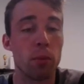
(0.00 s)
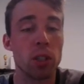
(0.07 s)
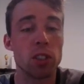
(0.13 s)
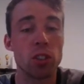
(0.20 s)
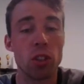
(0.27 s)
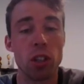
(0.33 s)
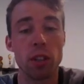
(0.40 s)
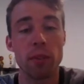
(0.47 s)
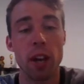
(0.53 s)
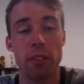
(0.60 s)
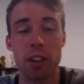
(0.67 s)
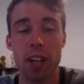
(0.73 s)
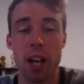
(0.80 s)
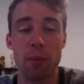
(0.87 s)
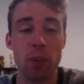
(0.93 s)
We saw him
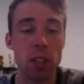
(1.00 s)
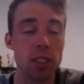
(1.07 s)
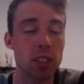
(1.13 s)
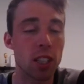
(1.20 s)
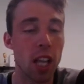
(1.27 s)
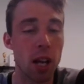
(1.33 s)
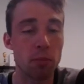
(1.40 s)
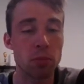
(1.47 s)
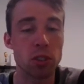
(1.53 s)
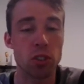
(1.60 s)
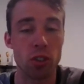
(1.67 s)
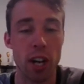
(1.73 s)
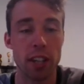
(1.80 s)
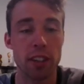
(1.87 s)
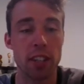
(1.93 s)
have a couple of
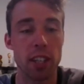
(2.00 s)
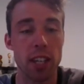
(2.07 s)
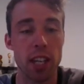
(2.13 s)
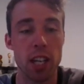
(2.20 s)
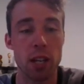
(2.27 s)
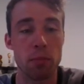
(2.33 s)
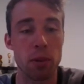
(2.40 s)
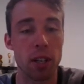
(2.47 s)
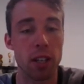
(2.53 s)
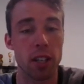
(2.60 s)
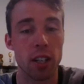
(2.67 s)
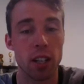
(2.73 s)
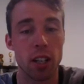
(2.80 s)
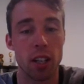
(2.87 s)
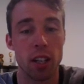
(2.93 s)
slumps throughout the year,
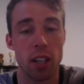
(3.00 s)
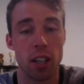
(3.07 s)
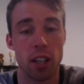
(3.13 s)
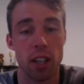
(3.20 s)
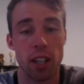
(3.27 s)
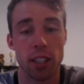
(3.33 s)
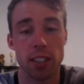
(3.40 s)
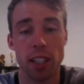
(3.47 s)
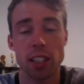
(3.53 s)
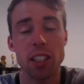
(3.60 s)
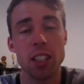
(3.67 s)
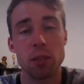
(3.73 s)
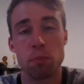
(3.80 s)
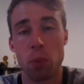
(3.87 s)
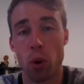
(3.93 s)
but it's
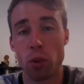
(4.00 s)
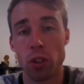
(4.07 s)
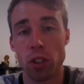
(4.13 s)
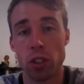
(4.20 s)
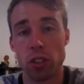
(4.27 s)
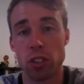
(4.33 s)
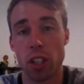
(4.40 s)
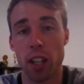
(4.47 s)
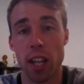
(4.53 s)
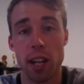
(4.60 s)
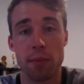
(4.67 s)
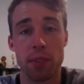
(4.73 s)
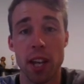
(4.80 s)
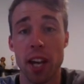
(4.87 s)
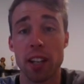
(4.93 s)
actually his ball use that
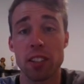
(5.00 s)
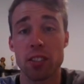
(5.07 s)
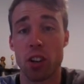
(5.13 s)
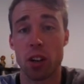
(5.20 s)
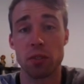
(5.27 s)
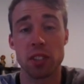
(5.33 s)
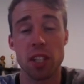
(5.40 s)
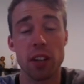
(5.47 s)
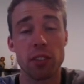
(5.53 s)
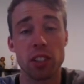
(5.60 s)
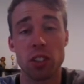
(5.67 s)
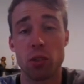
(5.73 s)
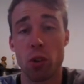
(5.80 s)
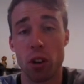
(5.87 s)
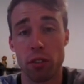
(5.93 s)
let him down at times. He
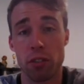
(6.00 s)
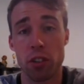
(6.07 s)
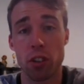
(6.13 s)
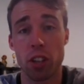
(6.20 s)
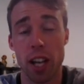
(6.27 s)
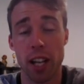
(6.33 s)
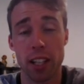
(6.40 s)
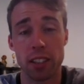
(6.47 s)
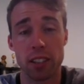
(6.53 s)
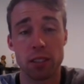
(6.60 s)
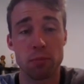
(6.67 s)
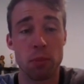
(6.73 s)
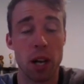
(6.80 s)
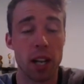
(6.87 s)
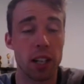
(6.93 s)
averaged quite a few
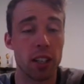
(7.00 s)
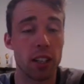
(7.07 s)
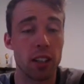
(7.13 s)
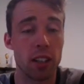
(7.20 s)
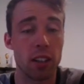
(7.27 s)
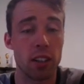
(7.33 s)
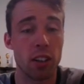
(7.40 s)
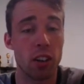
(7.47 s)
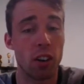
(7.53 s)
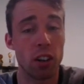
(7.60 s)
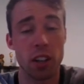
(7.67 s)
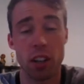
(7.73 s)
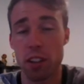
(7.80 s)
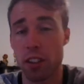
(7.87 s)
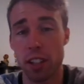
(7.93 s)
clangers, but
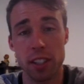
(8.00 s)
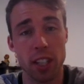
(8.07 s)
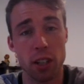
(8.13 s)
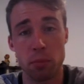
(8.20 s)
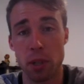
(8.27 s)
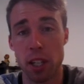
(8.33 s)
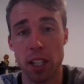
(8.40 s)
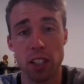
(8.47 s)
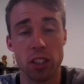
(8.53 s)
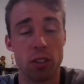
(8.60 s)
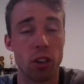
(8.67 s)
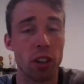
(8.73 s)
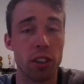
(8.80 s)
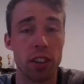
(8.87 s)
I don't think that'll be an issue.